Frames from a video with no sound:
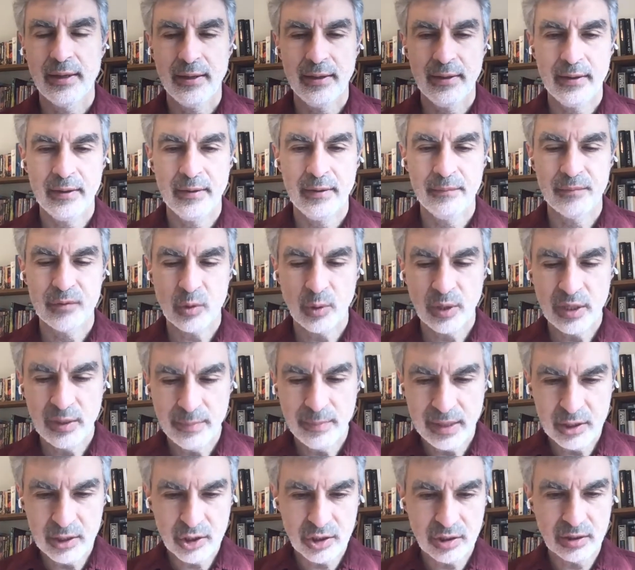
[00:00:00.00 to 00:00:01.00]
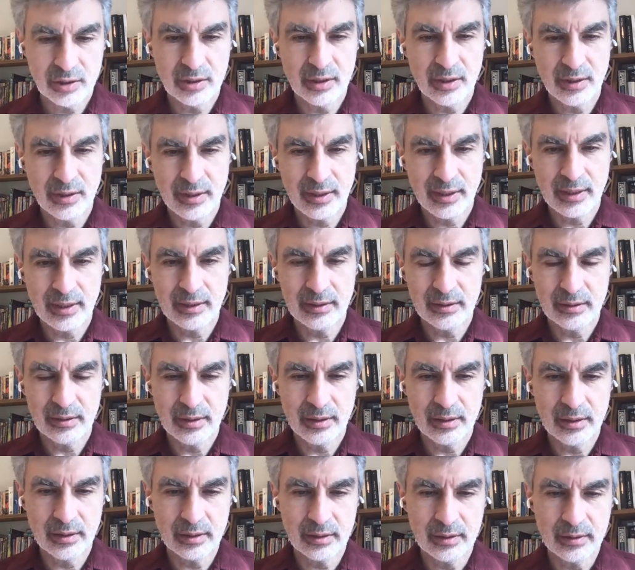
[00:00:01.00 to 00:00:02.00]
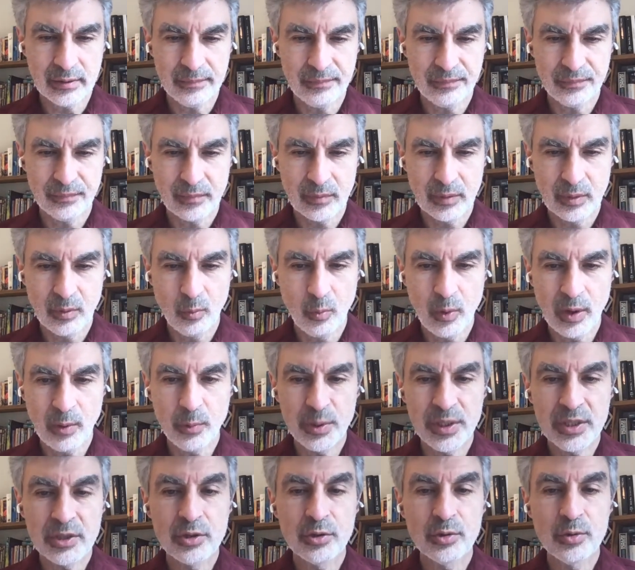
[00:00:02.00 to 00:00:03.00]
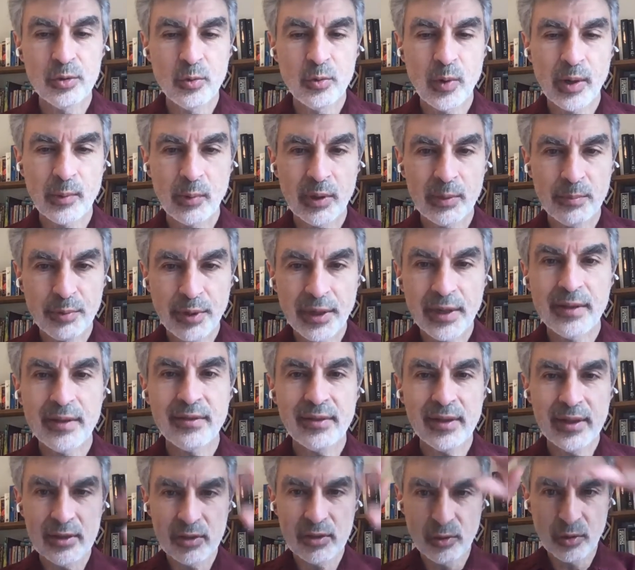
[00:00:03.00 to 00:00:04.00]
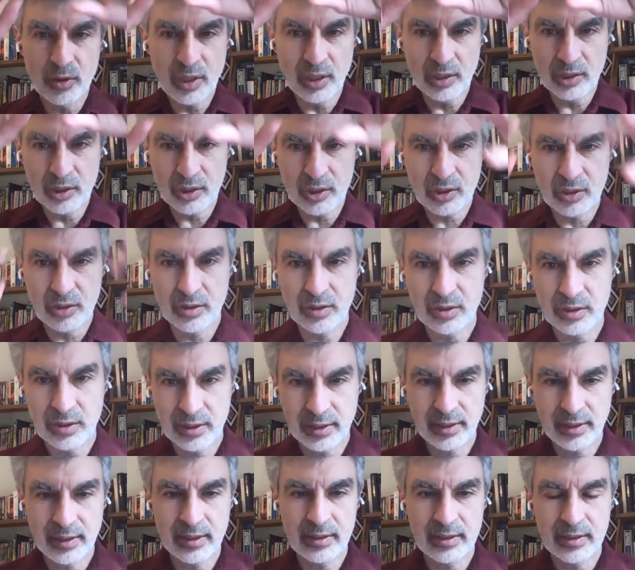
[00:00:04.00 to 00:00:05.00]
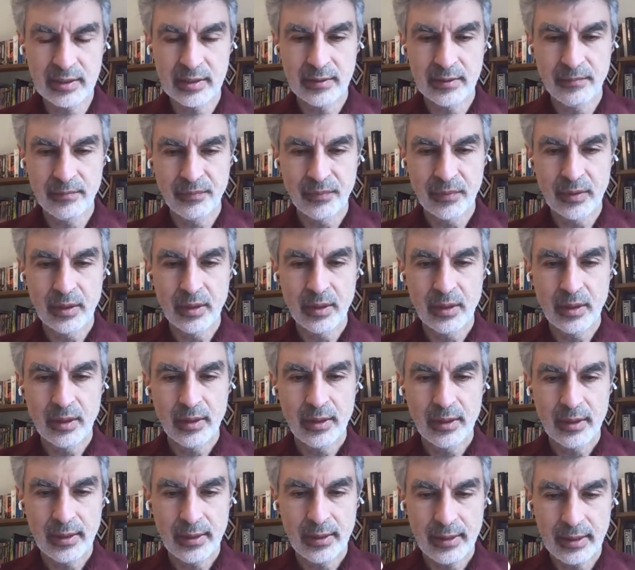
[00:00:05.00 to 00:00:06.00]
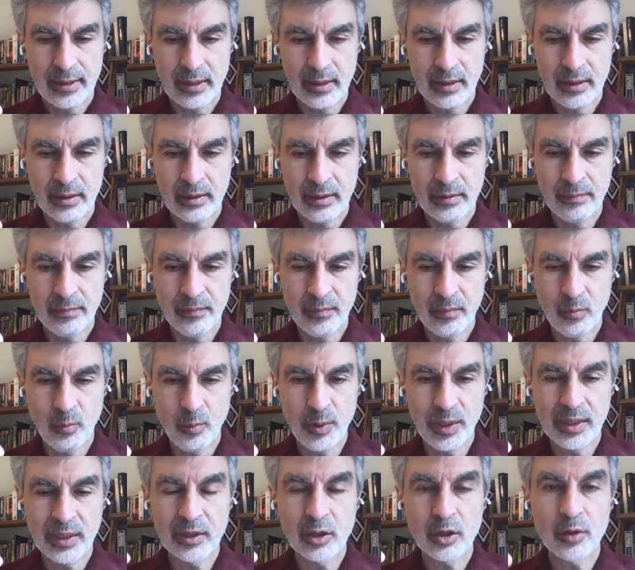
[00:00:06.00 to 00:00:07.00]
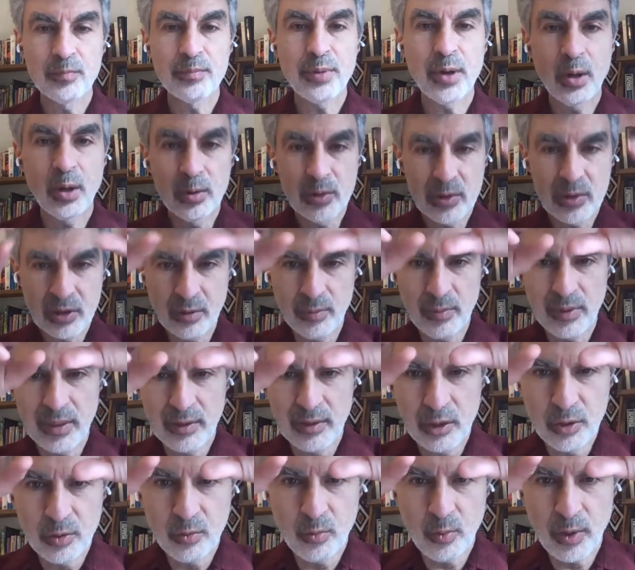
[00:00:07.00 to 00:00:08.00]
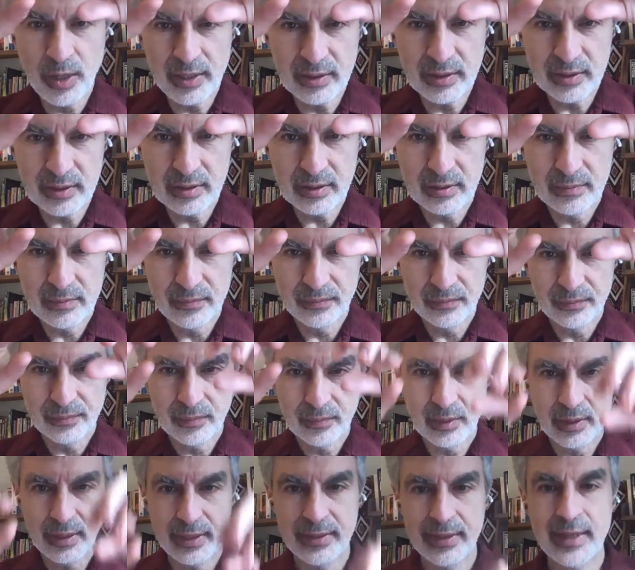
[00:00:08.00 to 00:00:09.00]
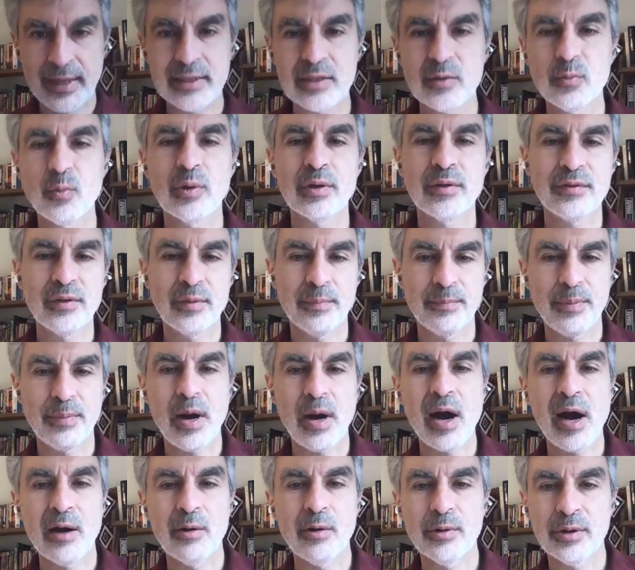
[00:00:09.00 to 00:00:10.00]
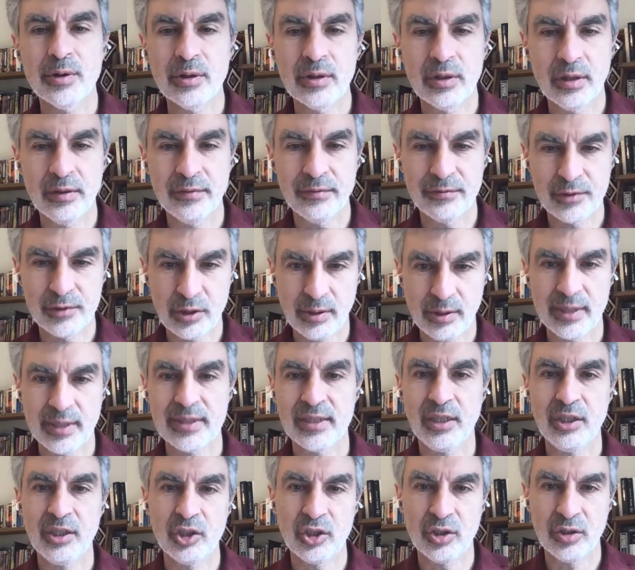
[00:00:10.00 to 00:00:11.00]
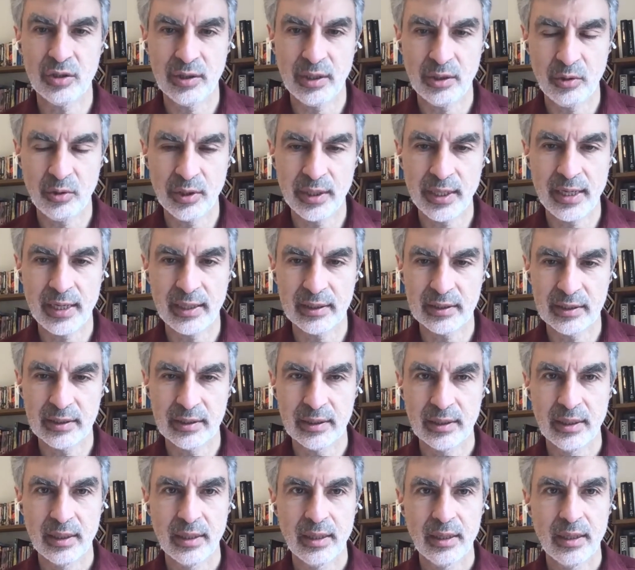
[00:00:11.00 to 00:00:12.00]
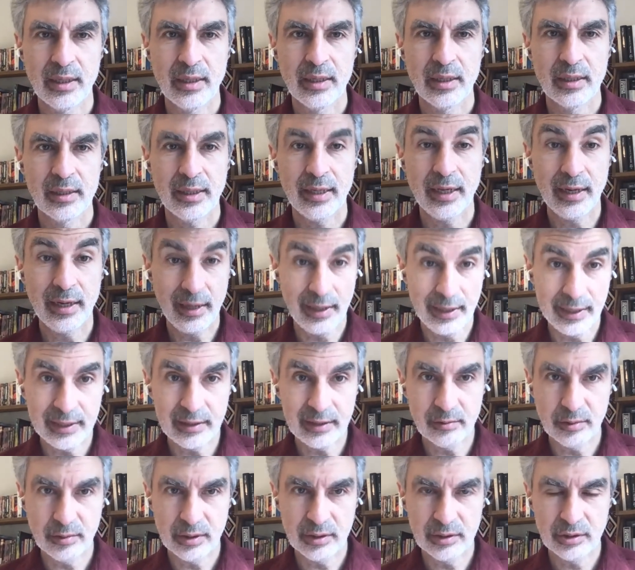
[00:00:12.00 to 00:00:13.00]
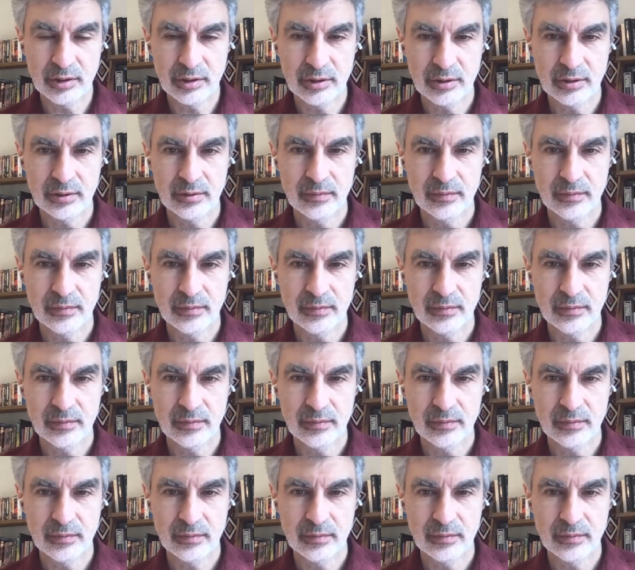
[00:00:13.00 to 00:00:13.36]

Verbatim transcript: Um, so he mentioned that uh, what we do when we bring things to consciousness is Um, we can compose them in new ways. And that's what of the power of generalization that you get in language.